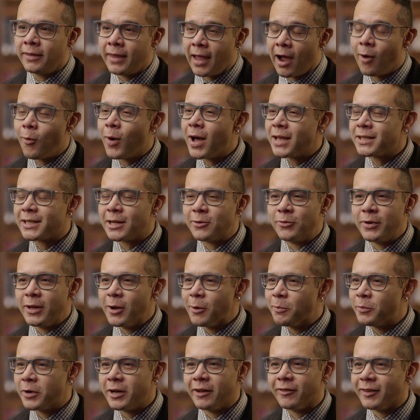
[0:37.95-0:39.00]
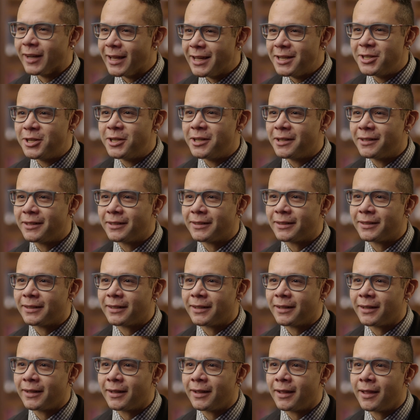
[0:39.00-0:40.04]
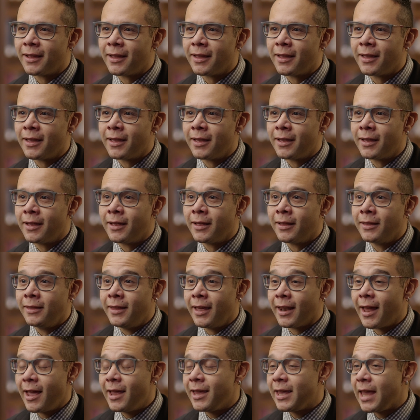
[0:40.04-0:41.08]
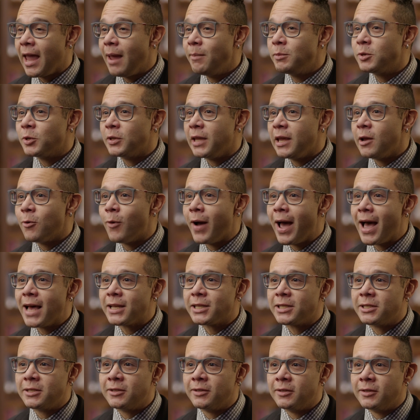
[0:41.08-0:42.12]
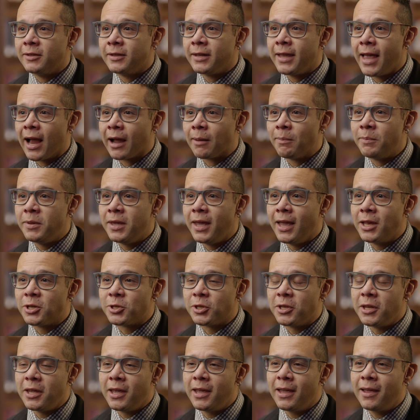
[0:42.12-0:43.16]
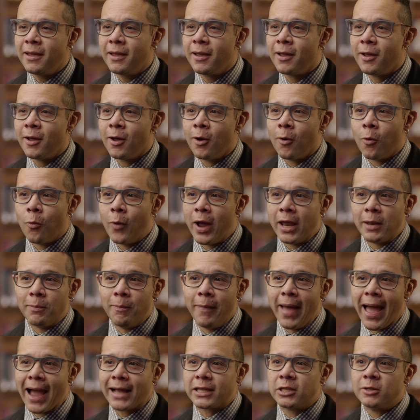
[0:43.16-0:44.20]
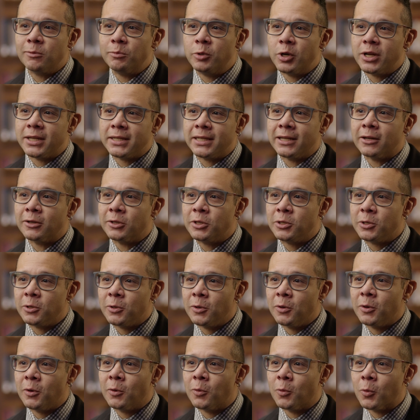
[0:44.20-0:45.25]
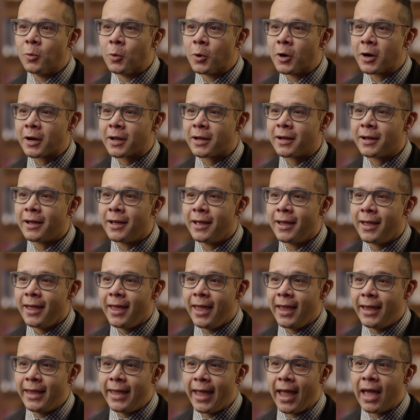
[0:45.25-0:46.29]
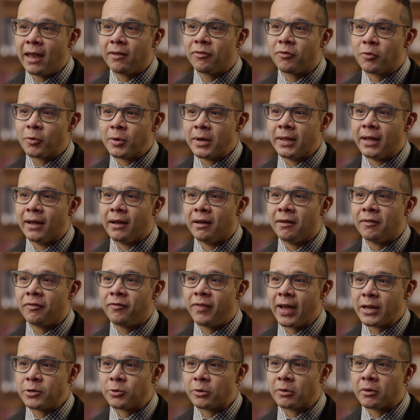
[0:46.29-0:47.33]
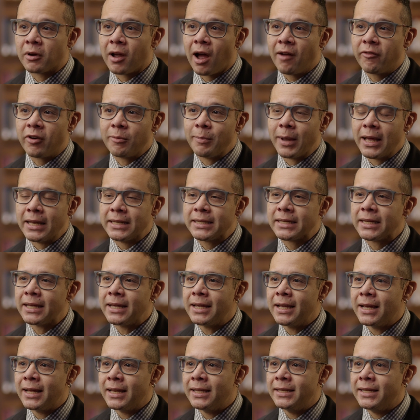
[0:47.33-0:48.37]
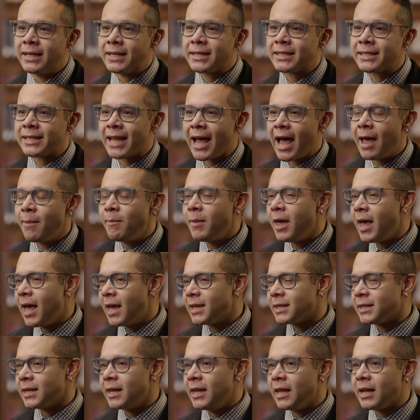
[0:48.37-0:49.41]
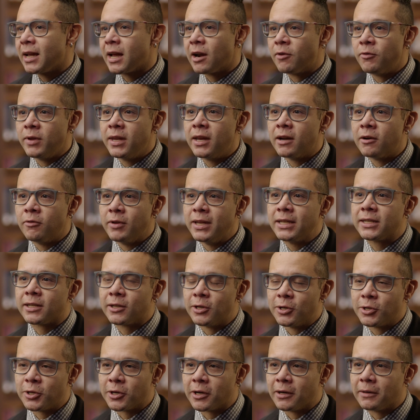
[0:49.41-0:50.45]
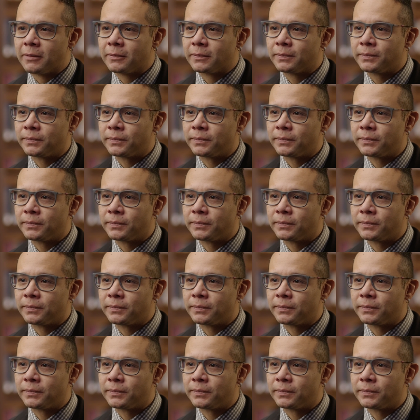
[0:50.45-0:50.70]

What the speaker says: That was a real privilege. Then I came to the US to get a PhD, went back to Brazil to work again for the federal government, this time as a career researcher.